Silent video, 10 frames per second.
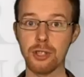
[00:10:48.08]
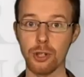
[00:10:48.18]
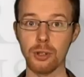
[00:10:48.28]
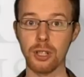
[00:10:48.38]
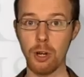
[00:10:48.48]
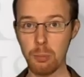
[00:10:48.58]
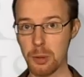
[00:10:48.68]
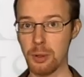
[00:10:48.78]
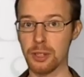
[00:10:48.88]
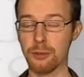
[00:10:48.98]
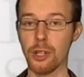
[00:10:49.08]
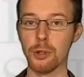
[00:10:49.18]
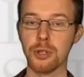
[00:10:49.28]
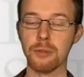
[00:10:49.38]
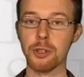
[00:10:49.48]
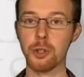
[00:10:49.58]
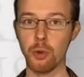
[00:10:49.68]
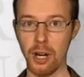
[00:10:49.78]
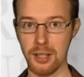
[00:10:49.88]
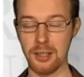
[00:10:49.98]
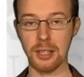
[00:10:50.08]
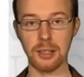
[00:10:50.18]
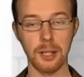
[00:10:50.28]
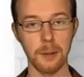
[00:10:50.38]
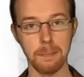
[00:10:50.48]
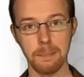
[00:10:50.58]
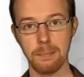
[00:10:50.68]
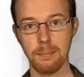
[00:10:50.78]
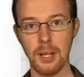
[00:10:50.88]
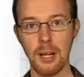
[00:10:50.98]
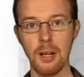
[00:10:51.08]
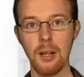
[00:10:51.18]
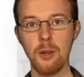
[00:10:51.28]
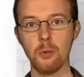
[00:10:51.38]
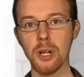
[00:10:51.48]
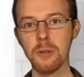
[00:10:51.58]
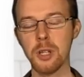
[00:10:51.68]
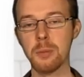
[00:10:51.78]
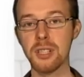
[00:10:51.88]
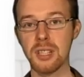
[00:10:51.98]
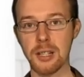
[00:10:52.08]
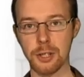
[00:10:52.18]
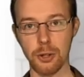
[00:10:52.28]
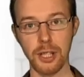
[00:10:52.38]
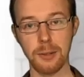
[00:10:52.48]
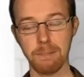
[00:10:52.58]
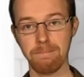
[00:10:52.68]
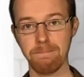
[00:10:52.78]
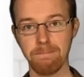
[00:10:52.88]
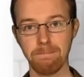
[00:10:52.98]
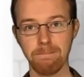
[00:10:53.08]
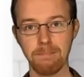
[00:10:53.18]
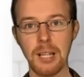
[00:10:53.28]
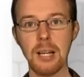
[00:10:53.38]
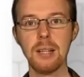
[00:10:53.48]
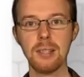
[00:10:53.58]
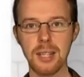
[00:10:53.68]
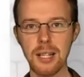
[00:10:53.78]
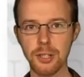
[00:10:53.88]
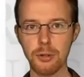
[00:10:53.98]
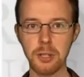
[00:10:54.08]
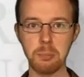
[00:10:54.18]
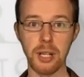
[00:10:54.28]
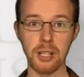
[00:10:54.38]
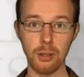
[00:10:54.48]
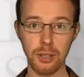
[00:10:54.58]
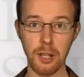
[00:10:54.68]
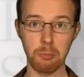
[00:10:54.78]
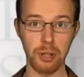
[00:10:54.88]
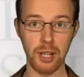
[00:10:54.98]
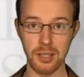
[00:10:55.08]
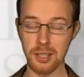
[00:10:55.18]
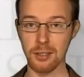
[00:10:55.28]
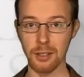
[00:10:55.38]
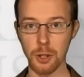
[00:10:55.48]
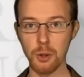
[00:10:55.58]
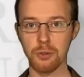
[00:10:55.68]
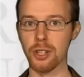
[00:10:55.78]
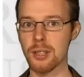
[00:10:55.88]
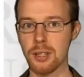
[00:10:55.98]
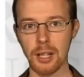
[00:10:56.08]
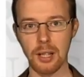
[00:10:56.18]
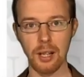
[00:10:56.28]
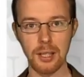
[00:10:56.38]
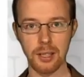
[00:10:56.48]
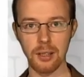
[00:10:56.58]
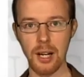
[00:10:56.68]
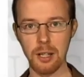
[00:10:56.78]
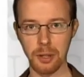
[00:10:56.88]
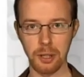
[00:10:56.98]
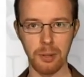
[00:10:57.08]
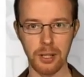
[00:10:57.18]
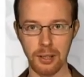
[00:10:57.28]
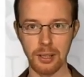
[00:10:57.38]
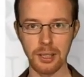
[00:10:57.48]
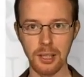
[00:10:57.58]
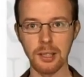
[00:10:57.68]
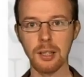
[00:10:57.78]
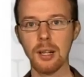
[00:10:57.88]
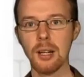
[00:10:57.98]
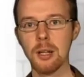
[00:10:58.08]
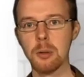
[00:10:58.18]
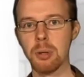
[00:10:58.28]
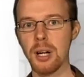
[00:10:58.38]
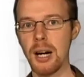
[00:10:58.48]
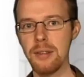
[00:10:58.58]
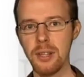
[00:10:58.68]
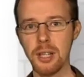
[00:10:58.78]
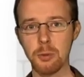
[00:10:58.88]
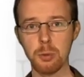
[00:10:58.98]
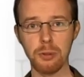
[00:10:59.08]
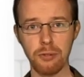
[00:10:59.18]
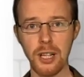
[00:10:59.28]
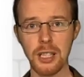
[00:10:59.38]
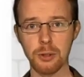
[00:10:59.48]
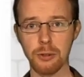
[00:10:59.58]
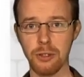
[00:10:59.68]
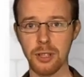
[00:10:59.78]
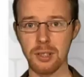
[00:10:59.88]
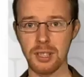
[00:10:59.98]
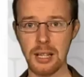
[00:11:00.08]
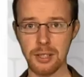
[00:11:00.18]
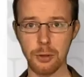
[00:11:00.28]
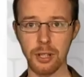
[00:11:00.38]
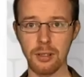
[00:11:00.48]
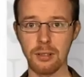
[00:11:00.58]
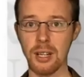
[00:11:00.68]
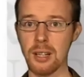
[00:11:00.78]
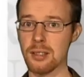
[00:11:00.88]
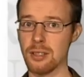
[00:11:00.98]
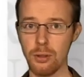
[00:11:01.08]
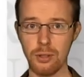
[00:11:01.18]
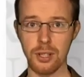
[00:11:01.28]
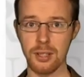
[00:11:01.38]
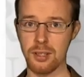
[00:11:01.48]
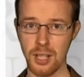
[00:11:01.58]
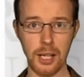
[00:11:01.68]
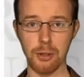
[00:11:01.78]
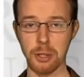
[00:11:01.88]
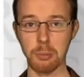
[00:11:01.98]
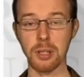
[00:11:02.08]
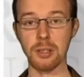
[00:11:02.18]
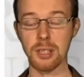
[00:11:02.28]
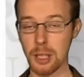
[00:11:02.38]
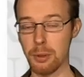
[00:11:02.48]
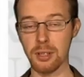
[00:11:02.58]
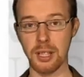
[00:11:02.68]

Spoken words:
enjoyed comparable devotion for twice that time. One of them is Sanskrit. Sanskrit may not have pre-existed the universe like classical Arabic apparently did, but I think it would be fair to refer to Sanskrit as not just sacred, but double